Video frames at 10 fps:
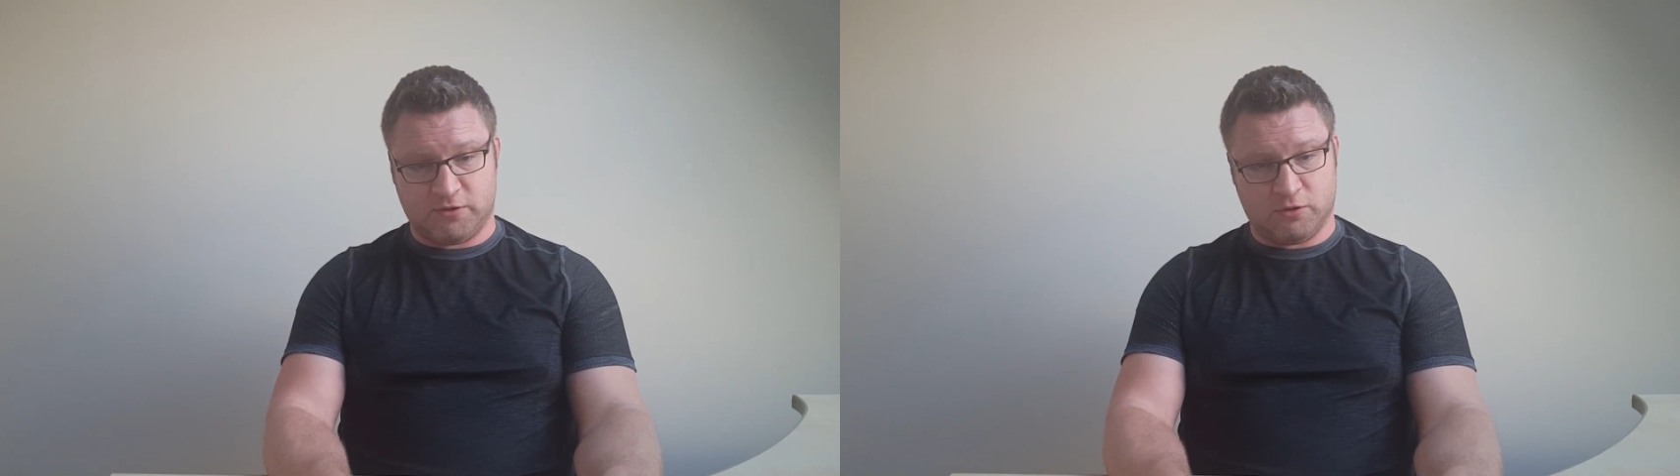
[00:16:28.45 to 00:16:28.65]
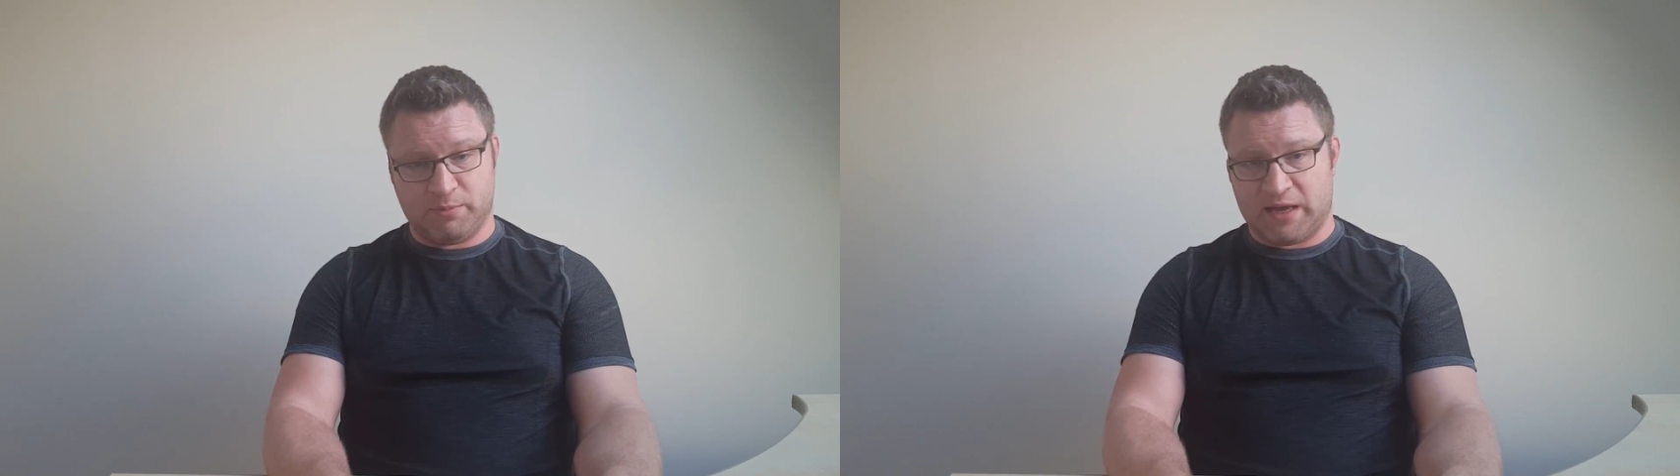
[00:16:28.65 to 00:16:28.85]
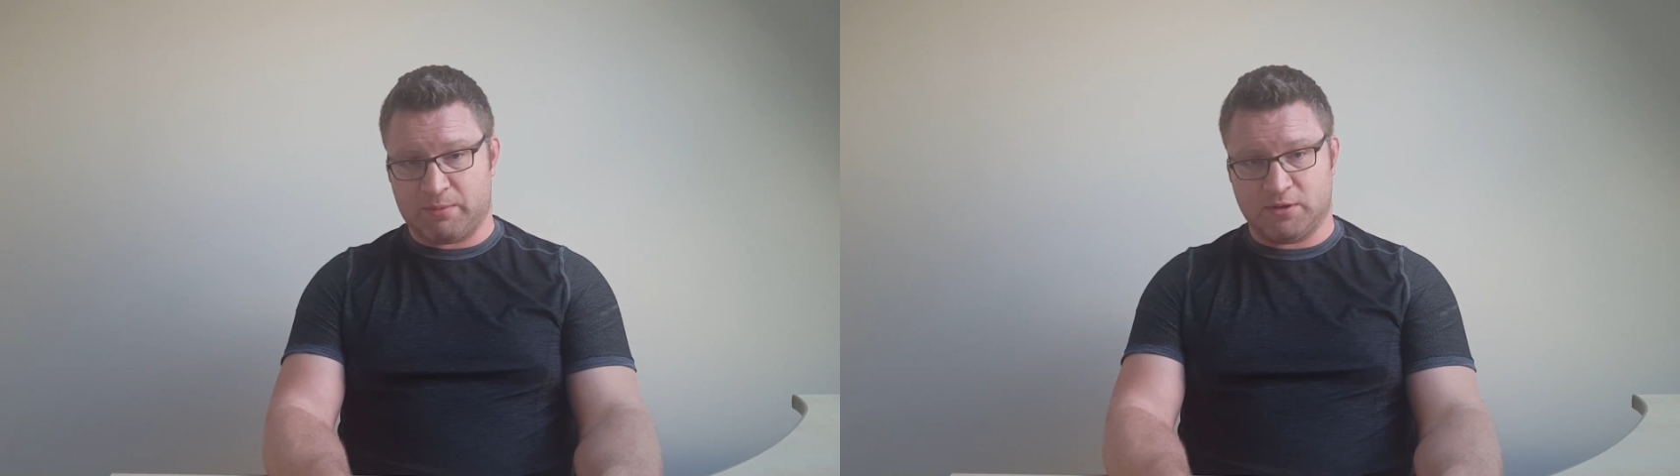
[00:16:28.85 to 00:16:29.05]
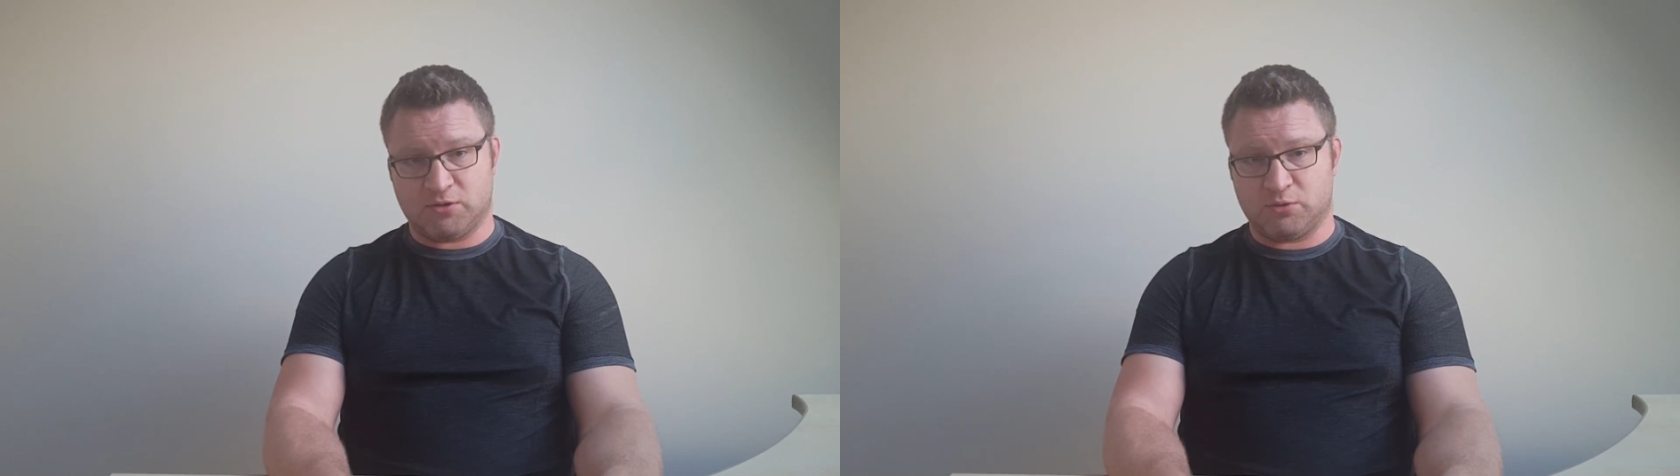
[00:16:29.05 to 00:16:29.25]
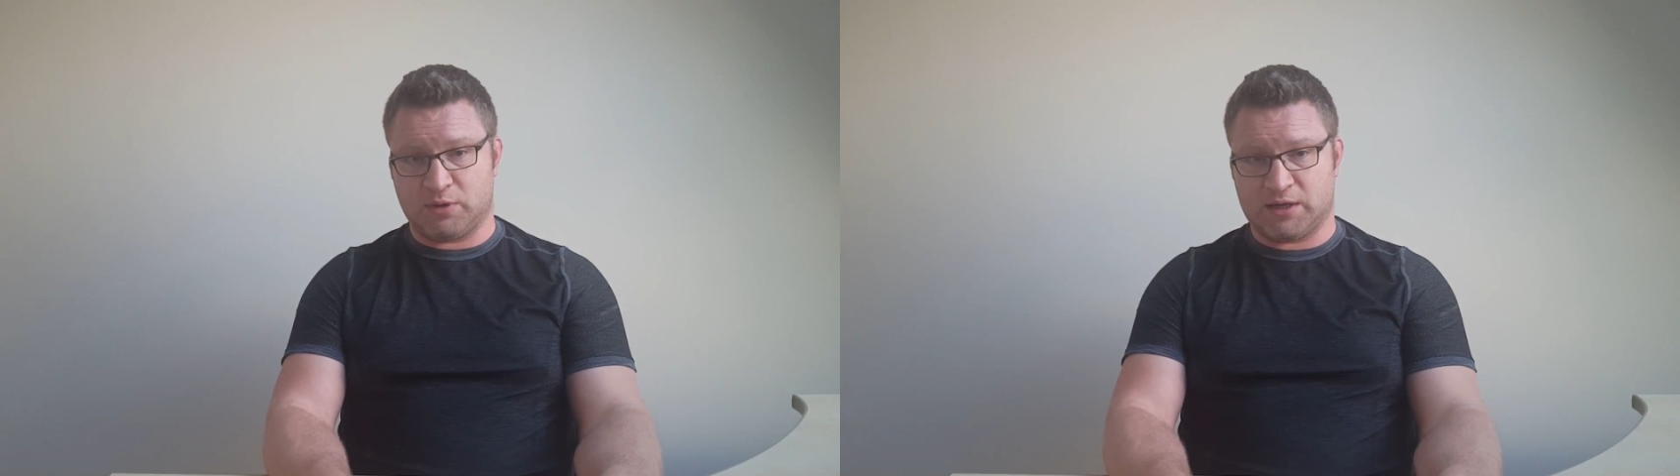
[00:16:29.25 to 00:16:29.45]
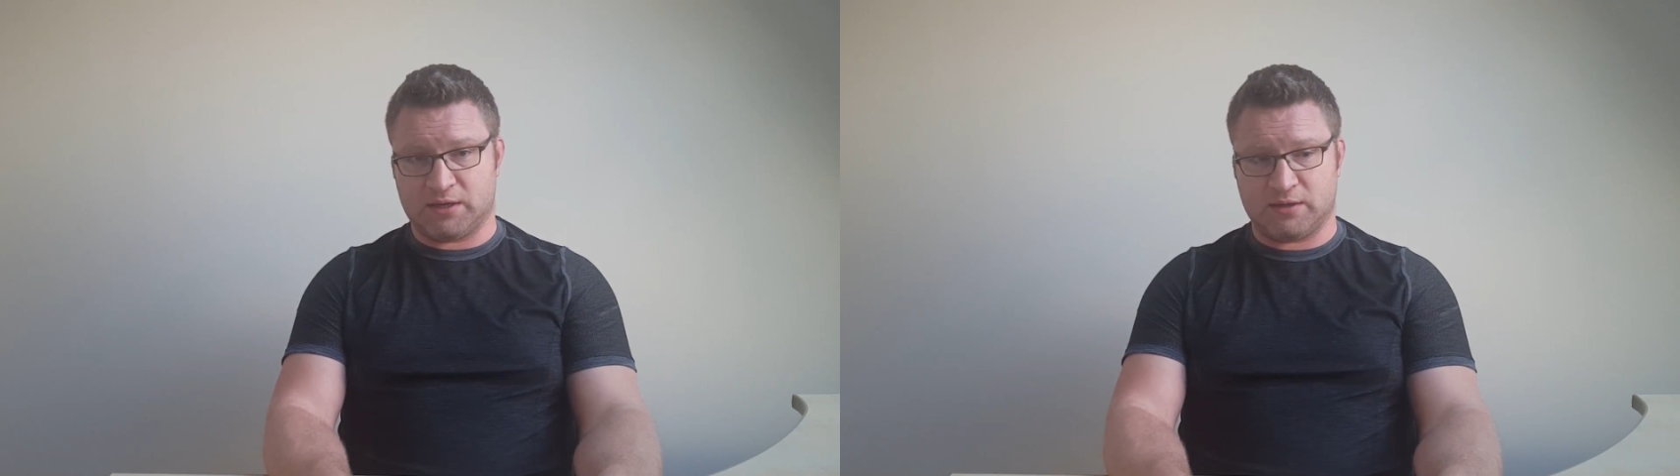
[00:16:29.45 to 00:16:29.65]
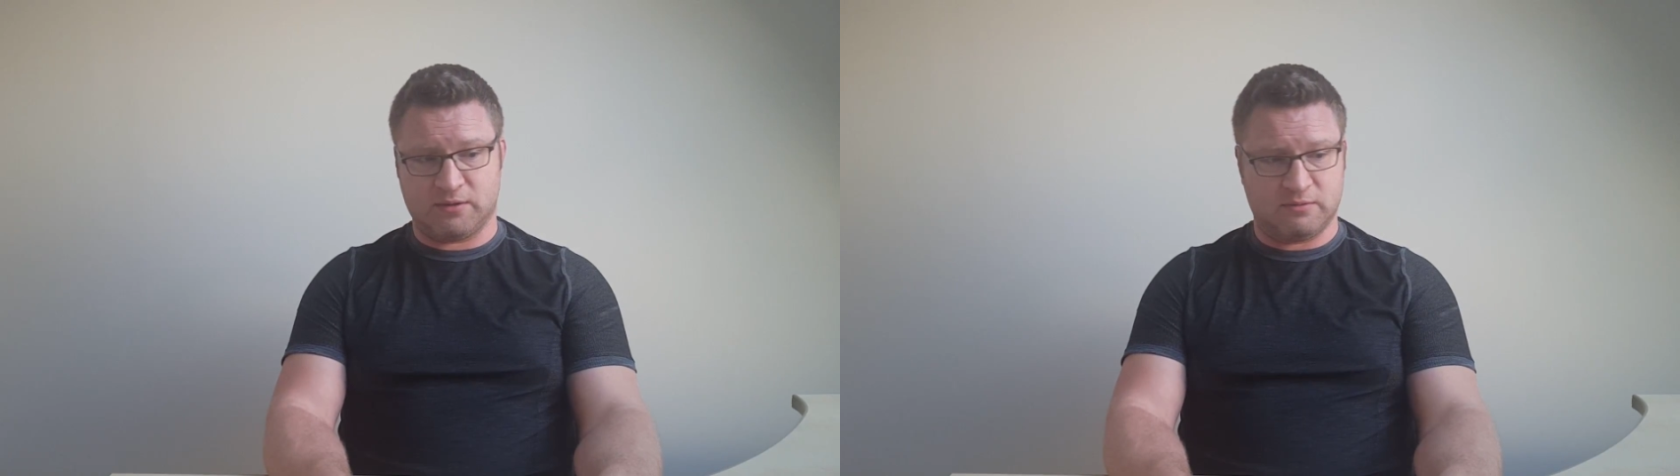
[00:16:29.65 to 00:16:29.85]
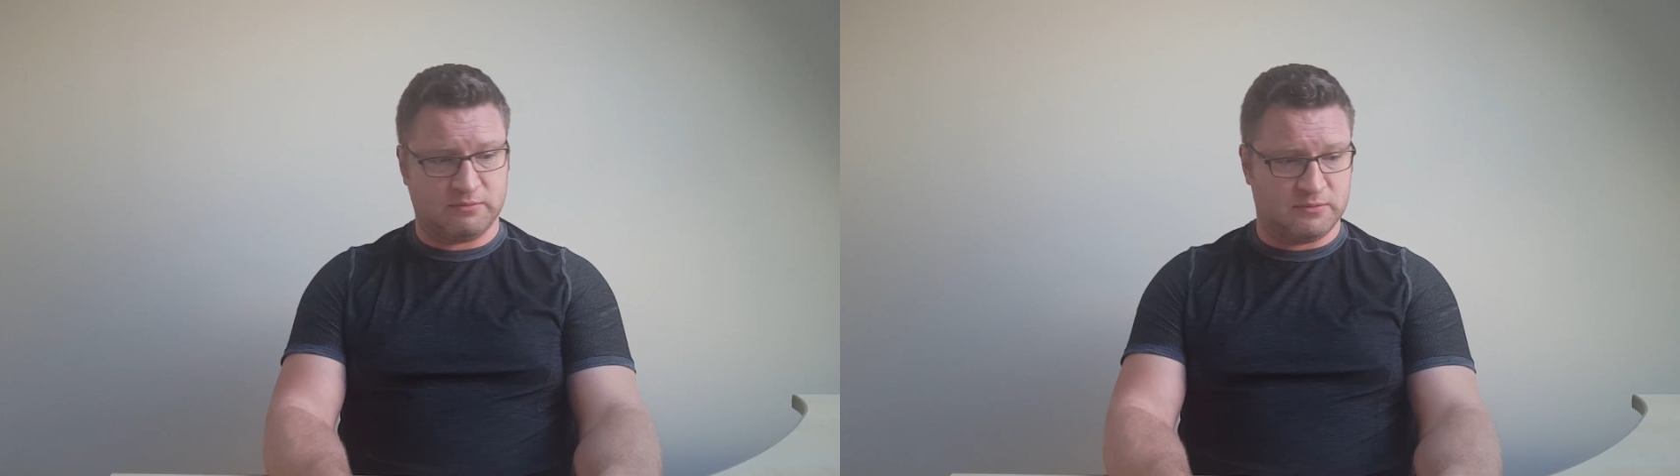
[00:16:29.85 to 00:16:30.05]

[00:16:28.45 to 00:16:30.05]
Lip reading: you'll be able to